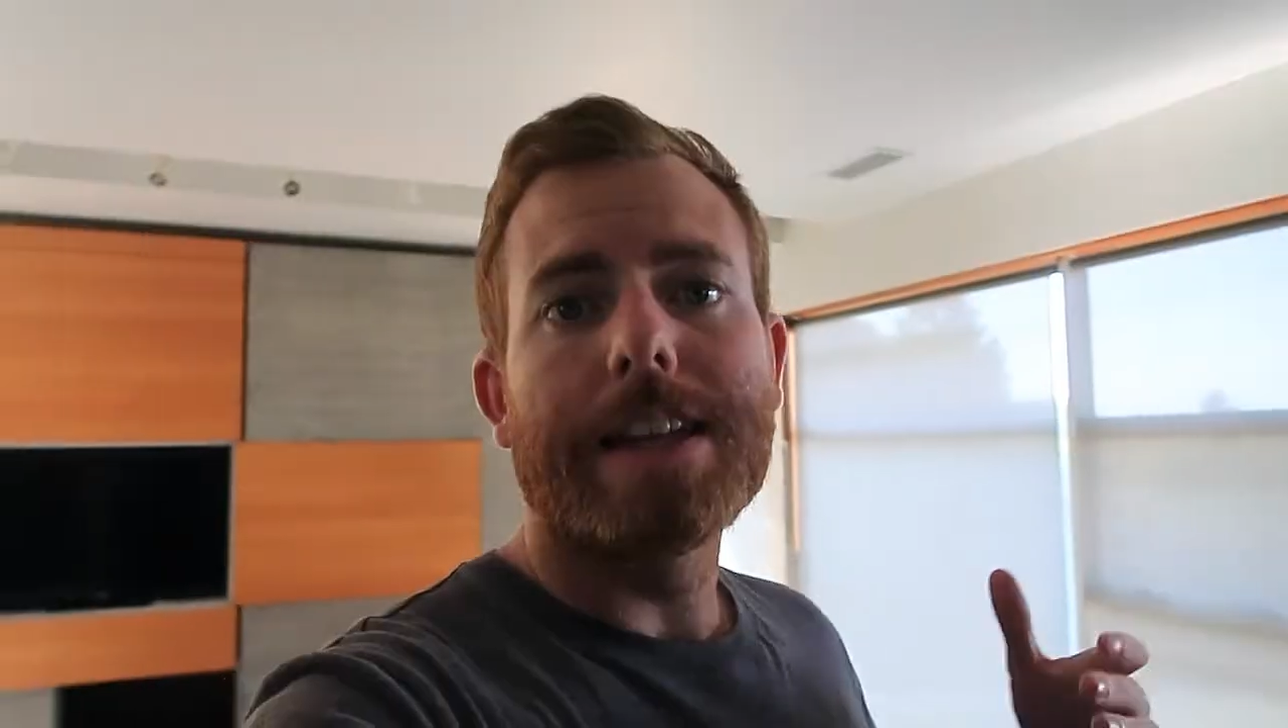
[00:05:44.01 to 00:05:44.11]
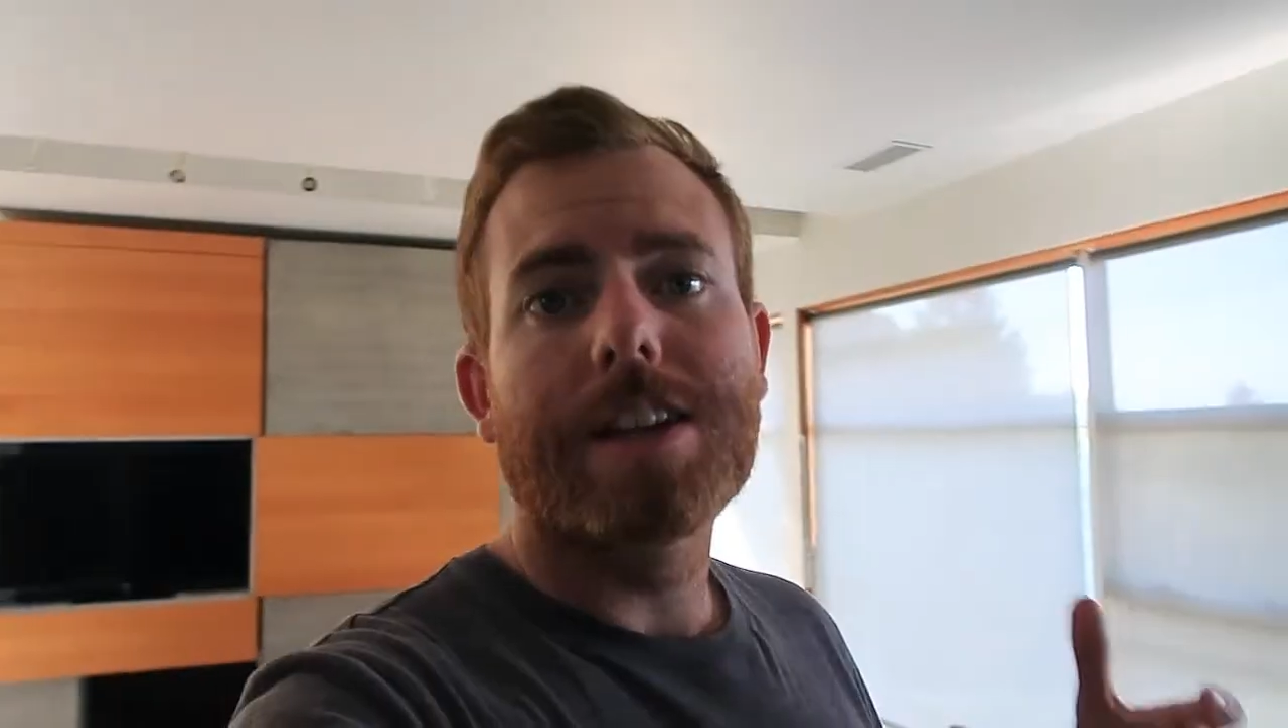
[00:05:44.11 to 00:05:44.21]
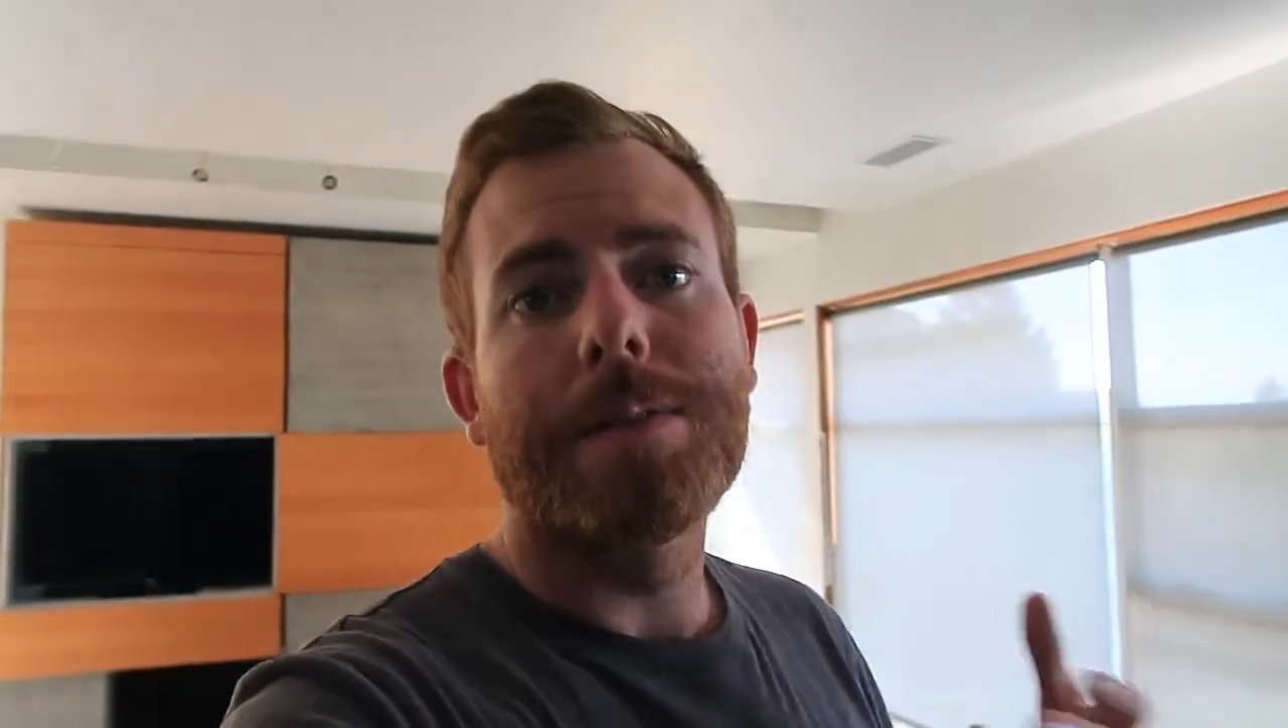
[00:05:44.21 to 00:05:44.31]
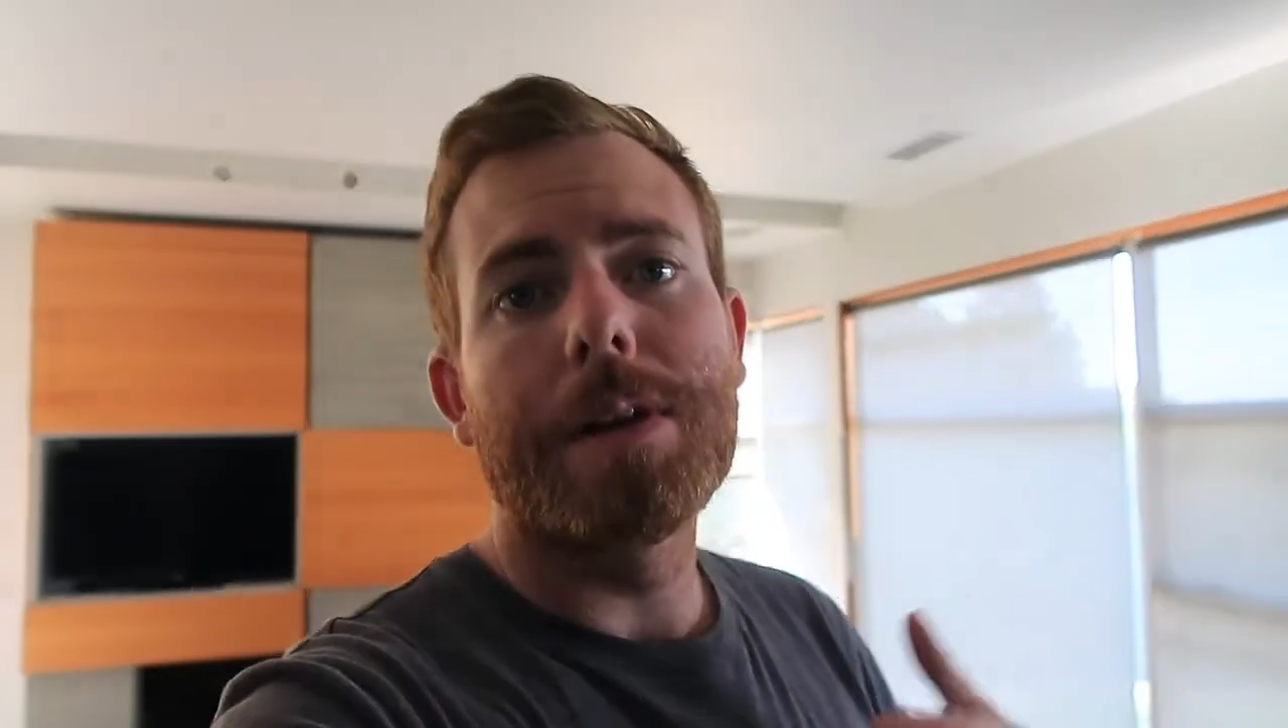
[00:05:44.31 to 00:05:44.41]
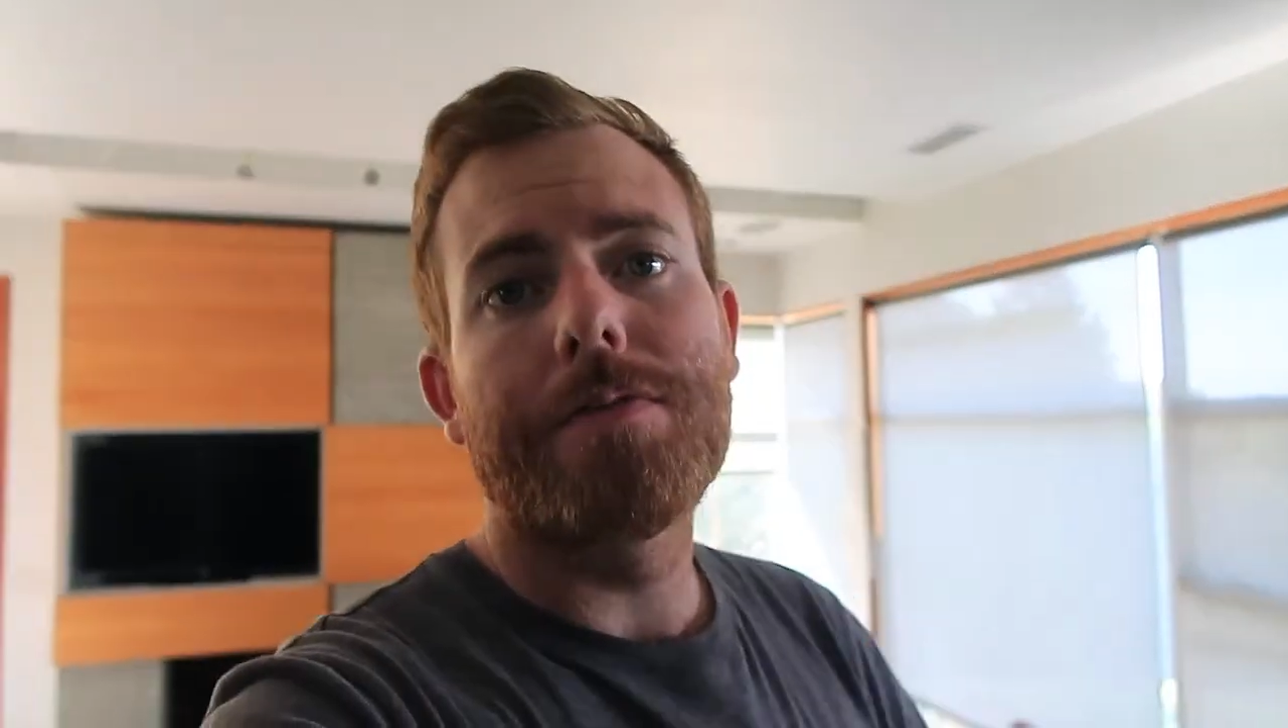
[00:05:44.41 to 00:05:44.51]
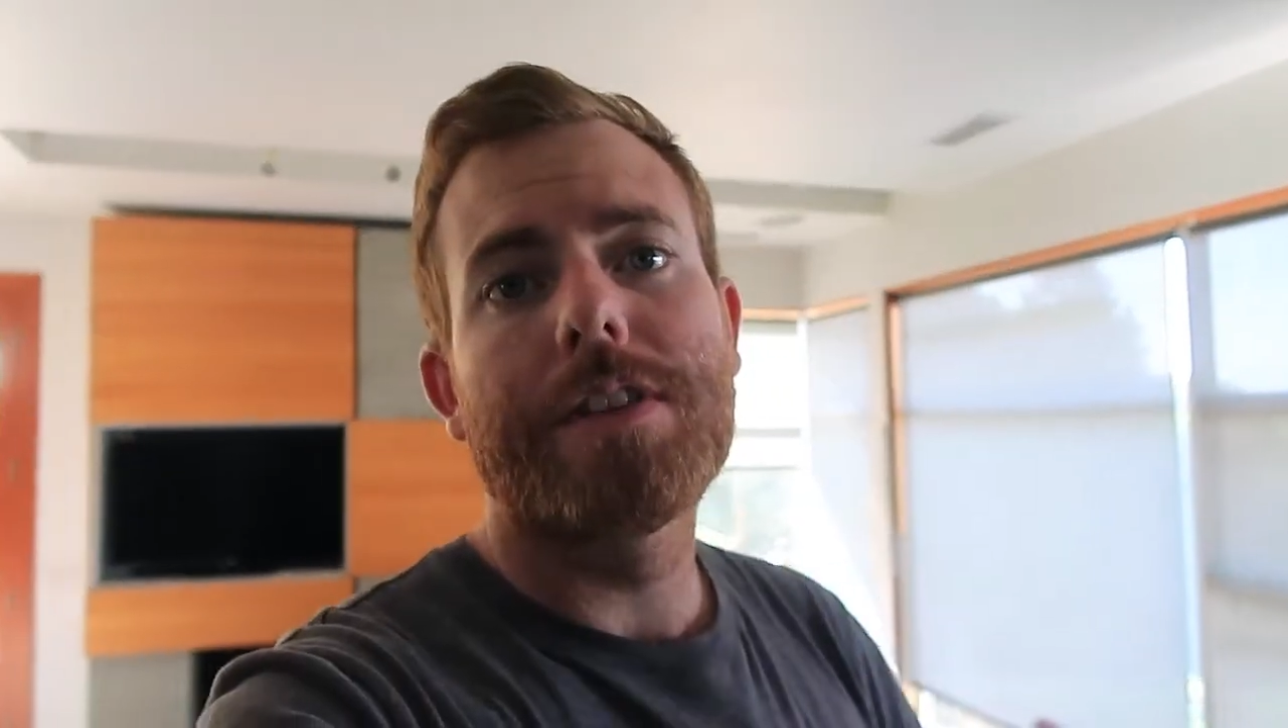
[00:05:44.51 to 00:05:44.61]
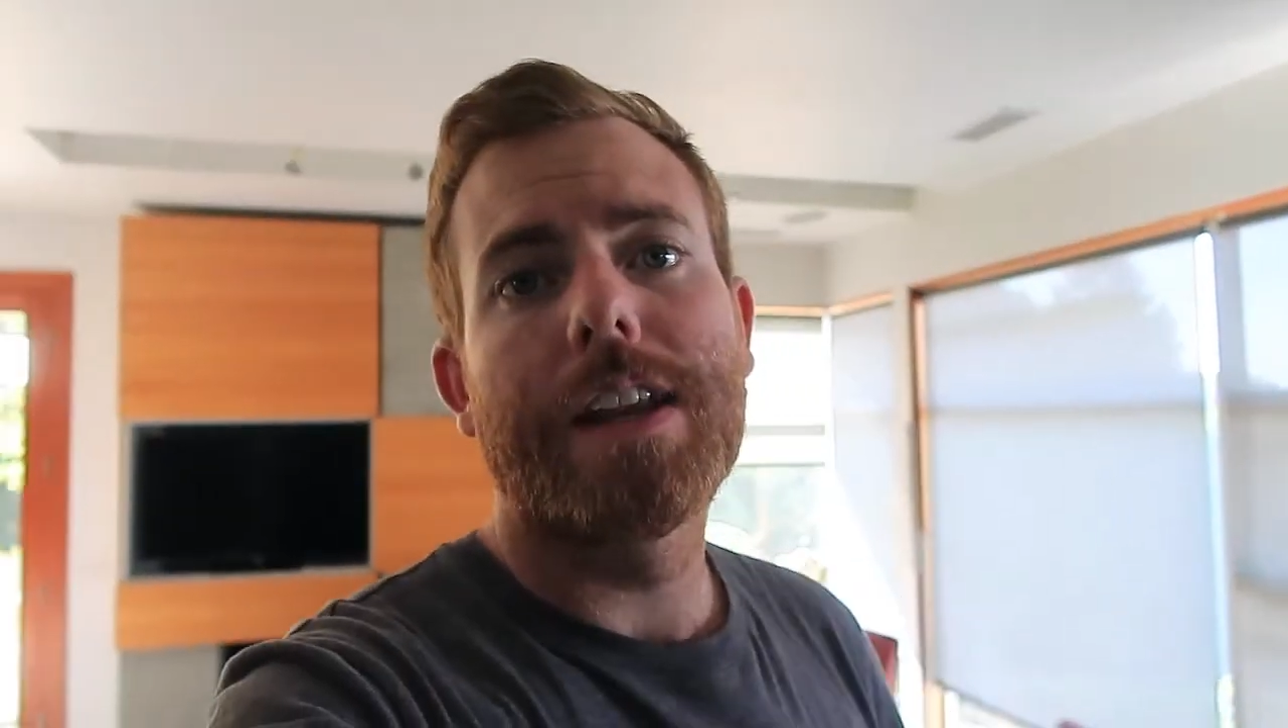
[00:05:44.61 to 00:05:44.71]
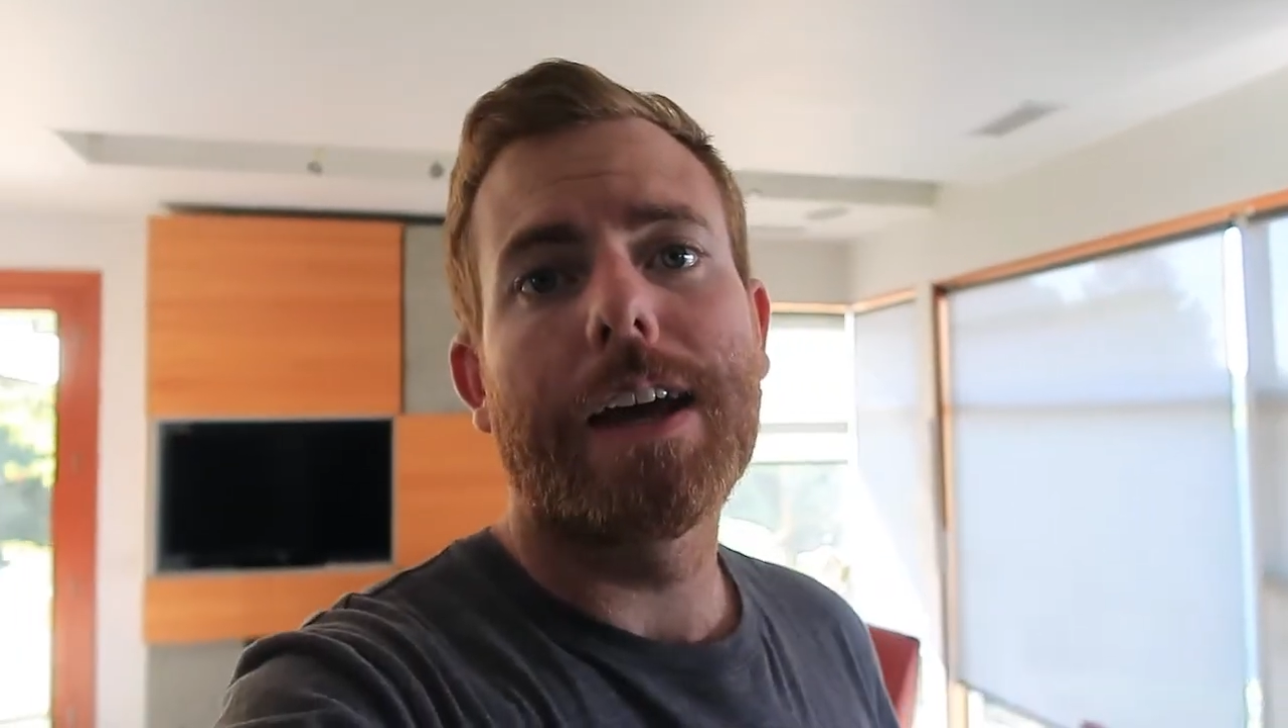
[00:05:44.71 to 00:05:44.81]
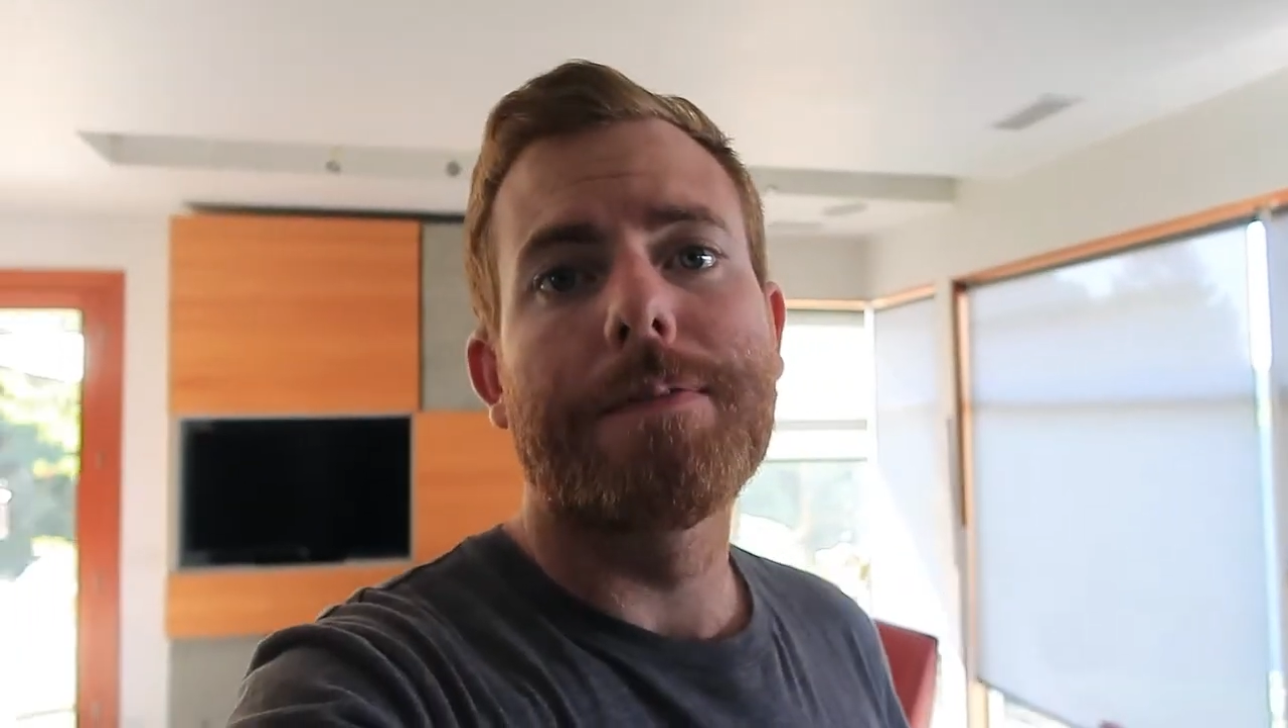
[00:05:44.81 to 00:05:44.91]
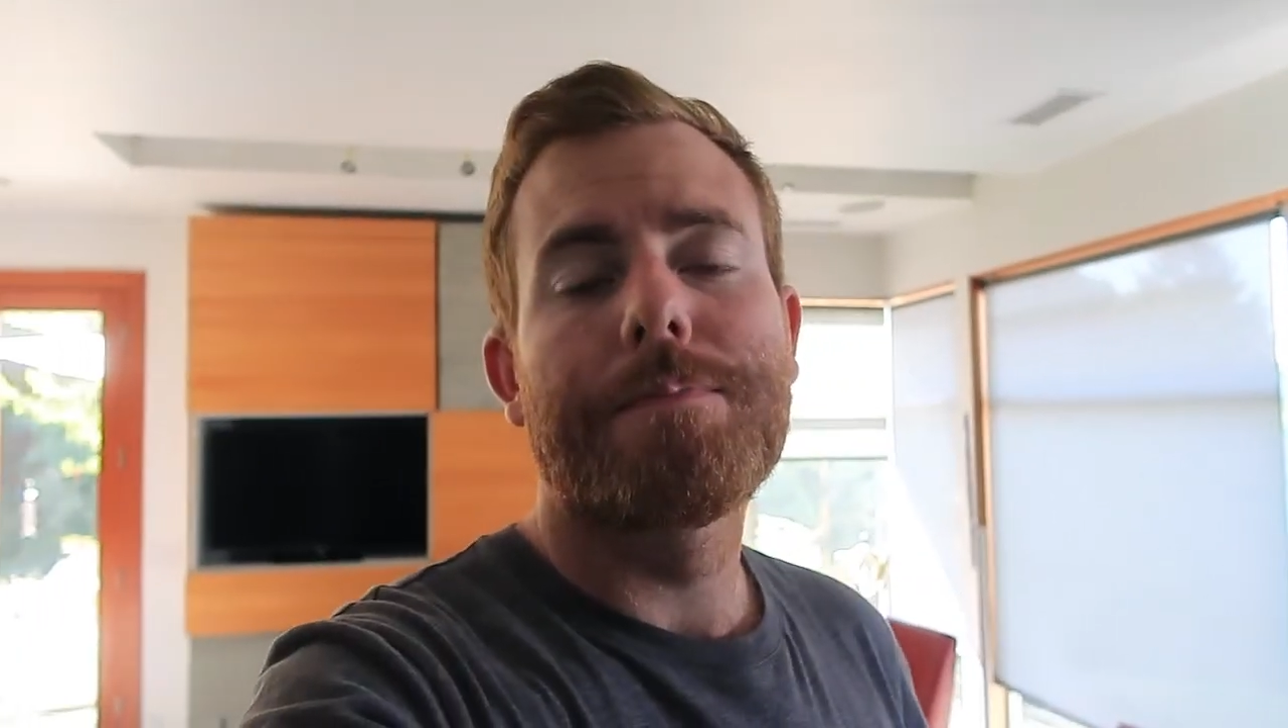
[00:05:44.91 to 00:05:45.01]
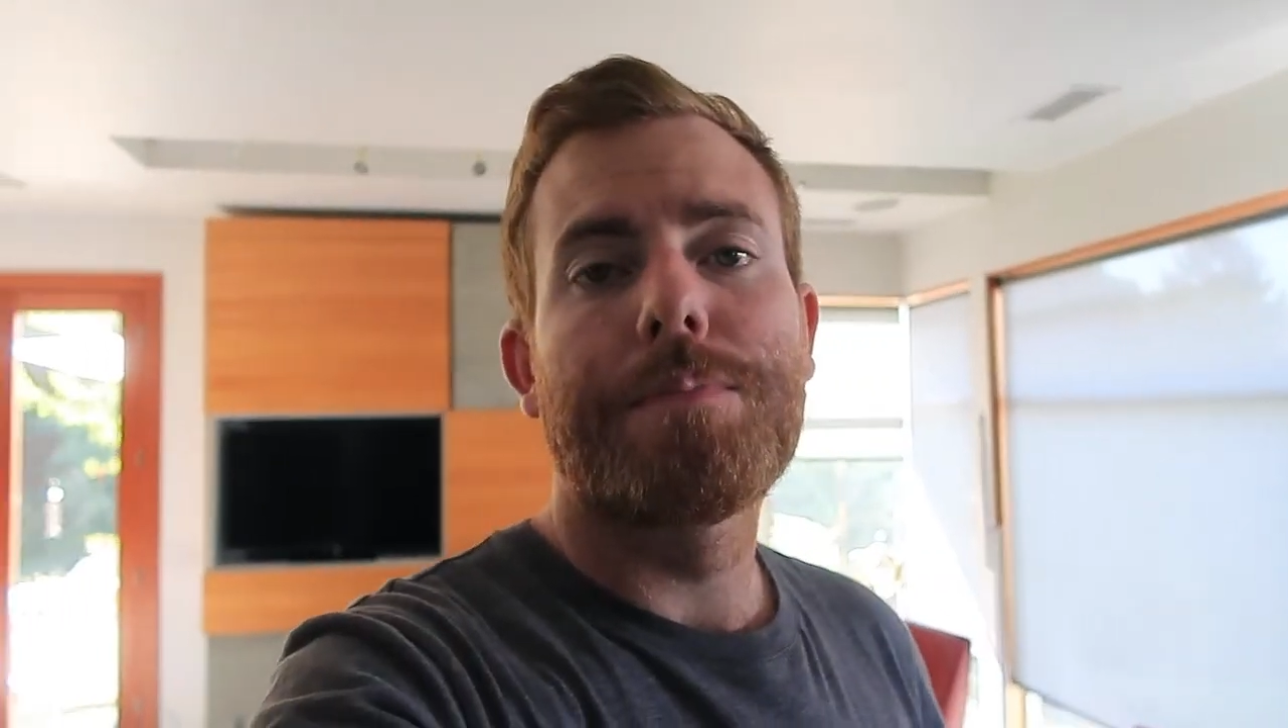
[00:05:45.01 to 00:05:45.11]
That's going to be it for today.